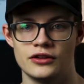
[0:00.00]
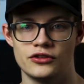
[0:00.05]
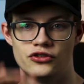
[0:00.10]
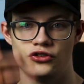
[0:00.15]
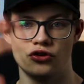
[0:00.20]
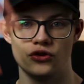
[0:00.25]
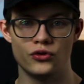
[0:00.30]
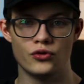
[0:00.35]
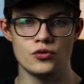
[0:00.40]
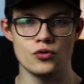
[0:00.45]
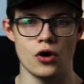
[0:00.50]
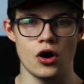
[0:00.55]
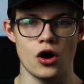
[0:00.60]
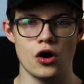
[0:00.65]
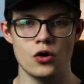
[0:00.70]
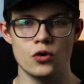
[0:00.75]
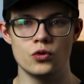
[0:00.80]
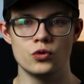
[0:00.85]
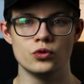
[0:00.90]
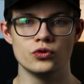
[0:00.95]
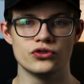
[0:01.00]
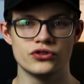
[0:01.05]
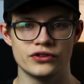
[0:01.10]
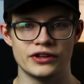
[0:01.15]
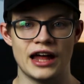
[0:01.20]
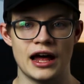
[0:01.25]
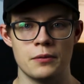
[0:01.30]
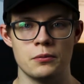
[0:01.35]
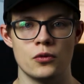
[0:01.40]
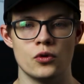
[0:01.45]
to hold
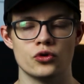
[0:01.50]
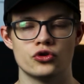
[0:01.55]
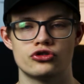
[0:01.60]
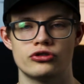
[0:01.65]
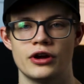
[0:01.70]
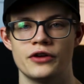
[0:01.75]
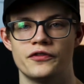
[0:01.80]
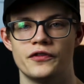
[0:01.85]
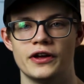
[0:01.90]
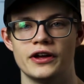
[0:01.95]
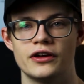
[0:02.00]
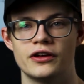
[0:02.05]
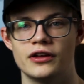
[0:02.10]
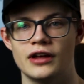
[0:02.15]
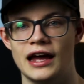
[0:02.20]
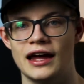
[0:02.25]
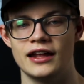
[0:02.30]
that more traffic,